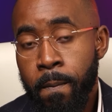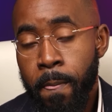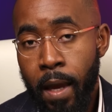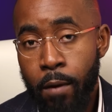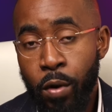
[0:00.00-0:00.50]

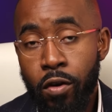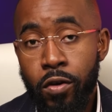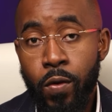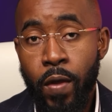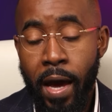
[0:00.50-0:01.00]
And when you
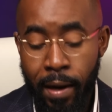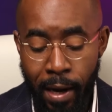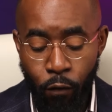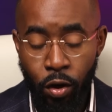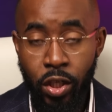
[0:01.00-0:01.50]
do that,
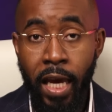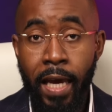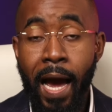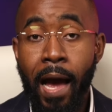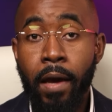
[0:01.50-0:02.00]
leverage
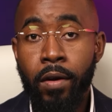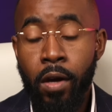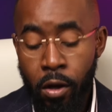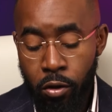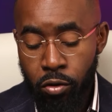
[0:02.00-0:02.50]
AI
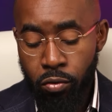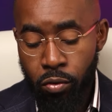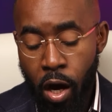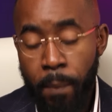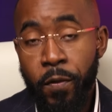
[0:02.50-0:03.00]
to
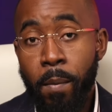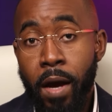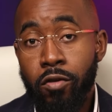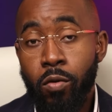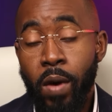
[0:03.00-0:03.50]

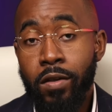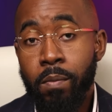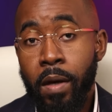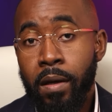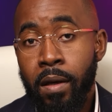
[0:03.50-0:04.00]
optimize your
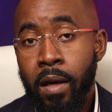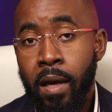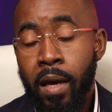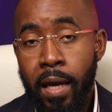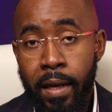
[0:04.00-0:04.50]
resume
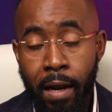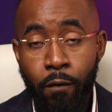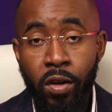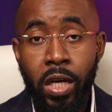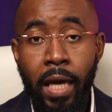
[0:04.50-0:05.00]
and
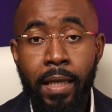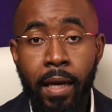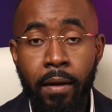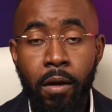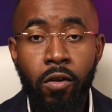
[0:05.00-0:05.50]
leverage
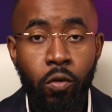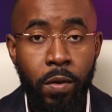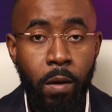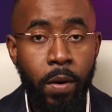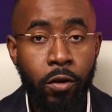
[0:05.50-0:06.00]
LinkedIn to be
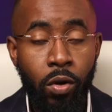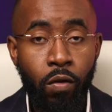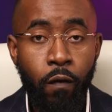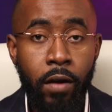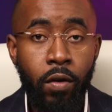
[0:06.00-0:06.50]
the place where you
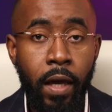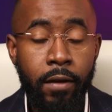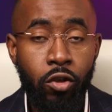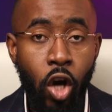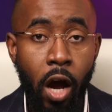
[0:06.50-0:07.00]
find your
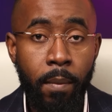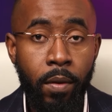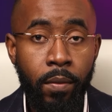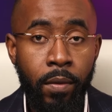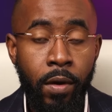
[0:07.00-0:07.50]
next job.
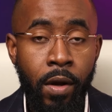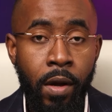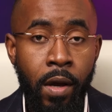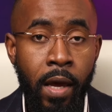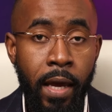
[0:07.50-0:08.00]

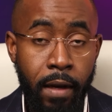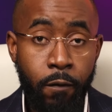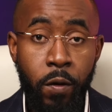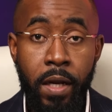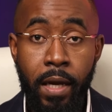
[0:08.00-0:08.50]
And if
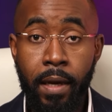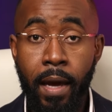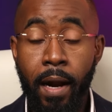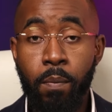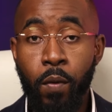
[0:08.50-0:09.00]
you need any
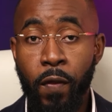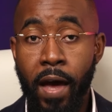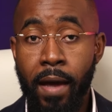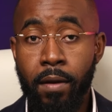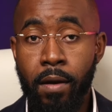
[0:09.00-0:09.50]
help with
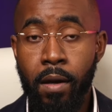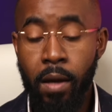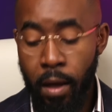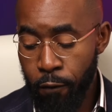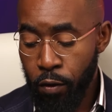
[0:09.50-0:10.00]
that,
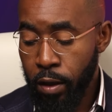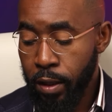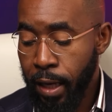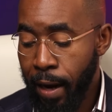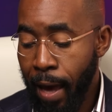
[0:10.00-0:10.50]
if you need to
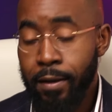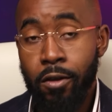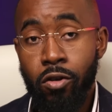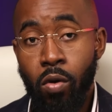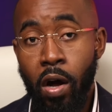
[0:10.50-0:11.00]
get access
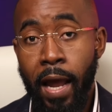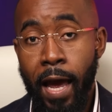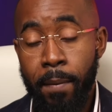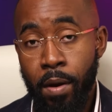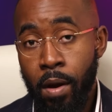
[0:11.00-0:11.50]
to our
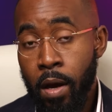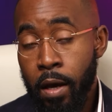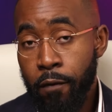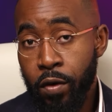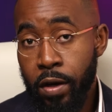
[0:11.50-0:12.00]
lab,
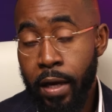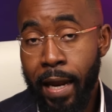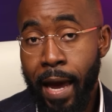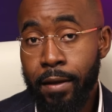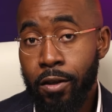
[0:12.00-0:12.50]
if you need to get
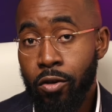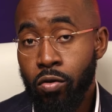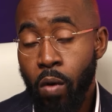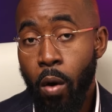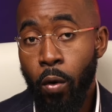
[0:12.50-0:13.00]
access
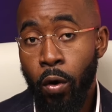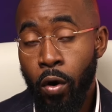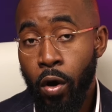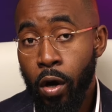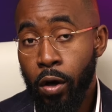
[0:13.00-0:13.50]
to our
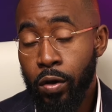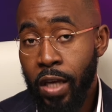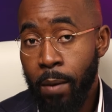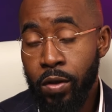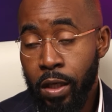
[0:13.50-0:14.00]

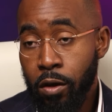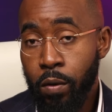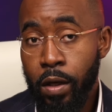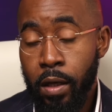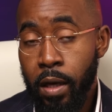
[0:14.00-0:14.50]

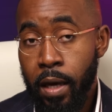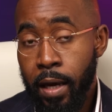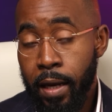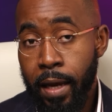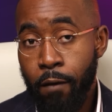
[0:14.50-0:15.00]
cybersecurity
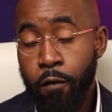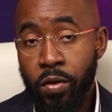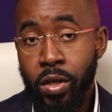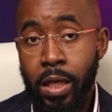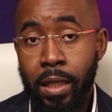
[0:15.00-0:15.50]
and
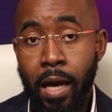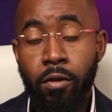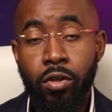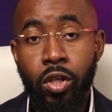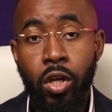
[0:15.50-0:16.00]
information
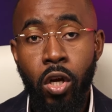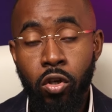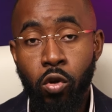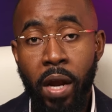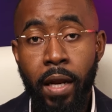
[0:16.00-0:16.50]
technology
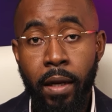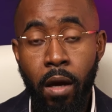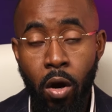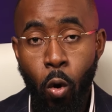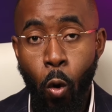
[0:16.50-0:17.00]
training
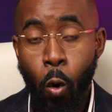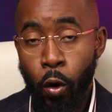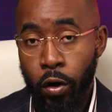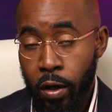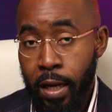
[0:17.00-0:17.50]

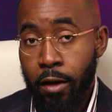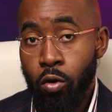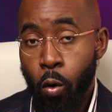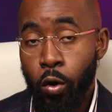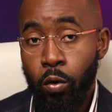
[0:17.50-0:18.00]
cohort, the next
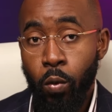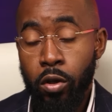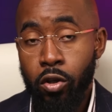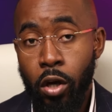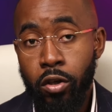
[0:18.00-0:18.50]
cohort will
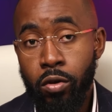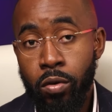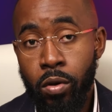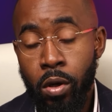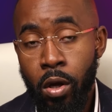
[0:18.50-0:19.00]
start
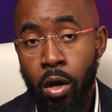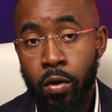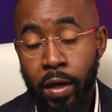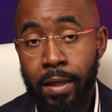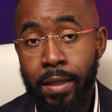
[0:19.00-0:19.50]
soon, you
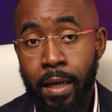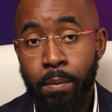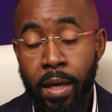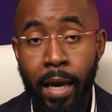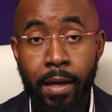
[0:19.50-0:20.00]
can send
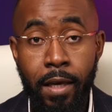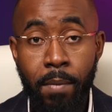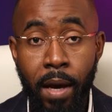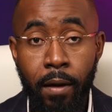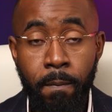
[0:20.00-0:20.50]
me an
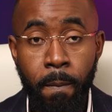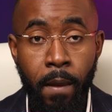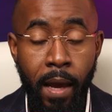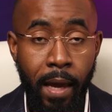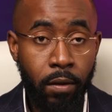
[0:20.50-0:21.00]
email
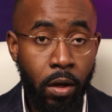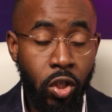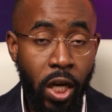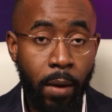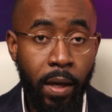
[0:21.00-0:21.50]
at
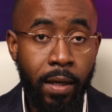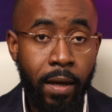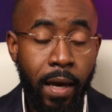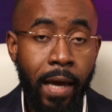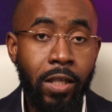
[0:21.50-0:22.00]

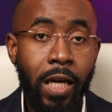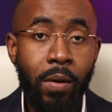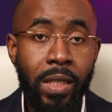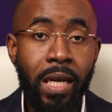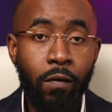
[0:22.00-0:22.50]

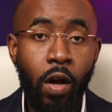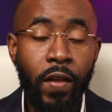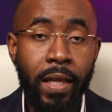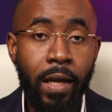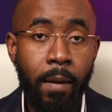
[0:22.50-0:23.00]

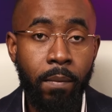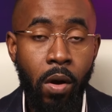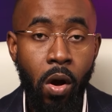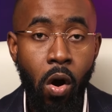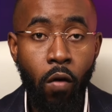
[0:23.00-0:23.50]
jared@jaredderval.com
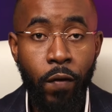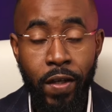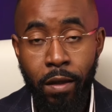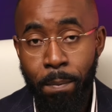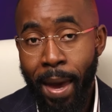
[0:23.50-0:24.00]
or
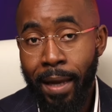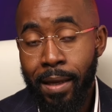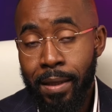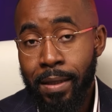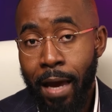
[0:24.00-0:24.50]
visit
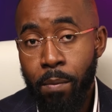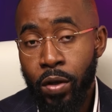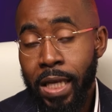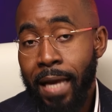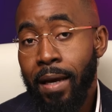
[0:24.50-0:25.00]

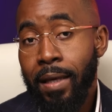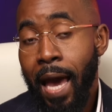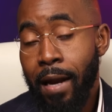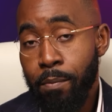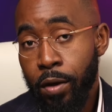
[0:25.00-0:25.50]

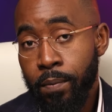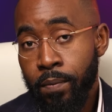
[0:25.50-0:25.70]
magnacyber.academy,